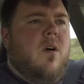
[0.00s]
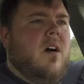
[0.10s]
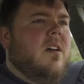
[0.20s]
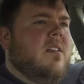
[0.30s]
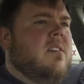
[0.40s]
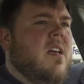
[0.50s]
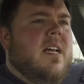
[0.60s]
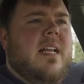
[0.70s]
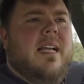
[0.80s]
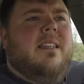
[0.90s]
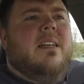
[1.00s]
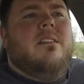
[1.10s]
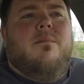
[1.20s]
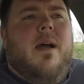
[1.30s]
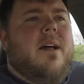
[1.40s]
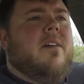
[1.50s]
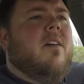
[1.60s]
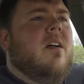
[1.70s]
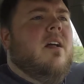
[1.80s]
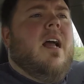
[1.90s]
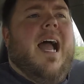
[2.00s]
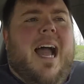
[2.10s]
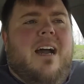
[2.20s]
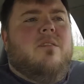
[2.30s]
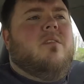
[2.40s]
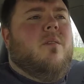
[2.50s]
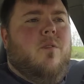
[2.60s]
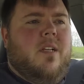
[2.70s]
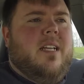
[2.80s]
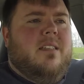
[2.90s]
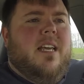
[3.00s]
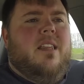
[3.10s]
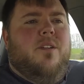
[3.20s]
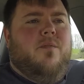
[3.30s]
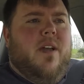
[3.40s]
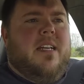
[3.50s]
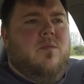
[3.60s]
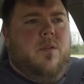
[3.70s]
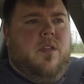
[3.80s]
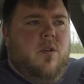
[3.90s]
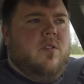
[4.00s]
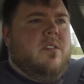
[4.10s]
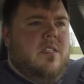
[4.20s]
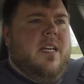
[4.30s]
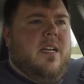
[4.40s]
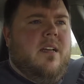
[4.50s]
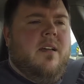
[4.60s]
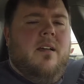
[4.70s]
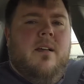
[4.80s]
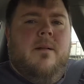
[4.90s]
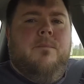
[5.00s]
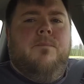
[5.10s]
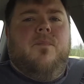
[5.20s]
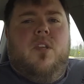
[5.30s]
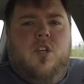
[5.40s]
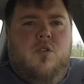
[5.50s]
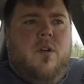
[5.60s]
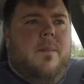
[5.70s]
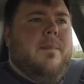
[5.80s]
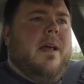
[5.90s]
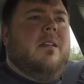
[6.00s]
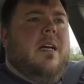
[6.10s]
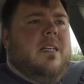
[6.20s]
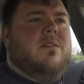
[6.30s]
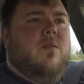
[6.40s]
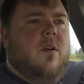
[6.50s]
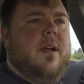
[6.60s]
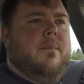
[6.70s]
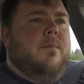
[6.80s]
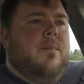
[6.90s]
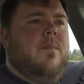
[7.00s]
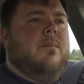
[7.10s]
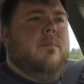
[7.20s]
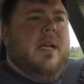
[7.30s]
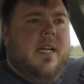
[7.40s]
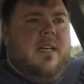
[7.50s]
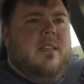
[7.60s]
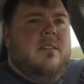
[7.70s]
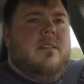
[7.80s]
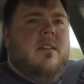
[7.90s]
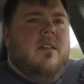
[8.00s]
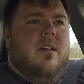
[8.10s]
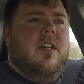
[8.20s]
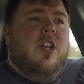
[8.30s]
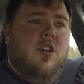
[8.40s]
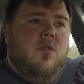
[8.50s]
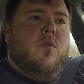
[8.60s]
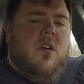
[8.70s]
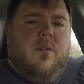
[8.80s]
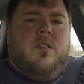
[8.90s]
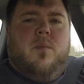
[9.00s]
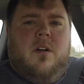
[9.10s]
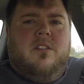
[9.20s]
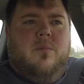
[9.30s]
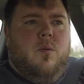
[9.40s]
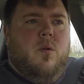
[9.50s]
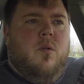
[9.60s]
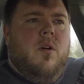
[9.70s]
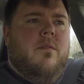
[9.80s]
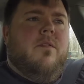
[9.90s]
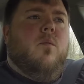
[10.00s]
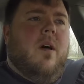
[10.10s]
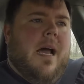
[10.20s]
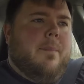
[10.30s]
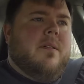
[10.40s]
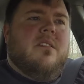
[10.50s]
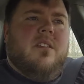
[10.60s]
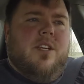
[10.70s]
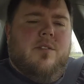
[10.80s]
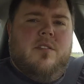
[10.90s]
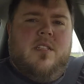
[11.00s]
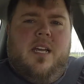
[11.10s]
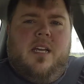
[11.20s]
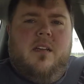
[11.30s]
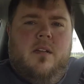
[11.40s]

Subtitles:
was. It doesn't matter how someone gets hit in the face with your stick. You get penalized for it because you are responsible for what happens to your stick.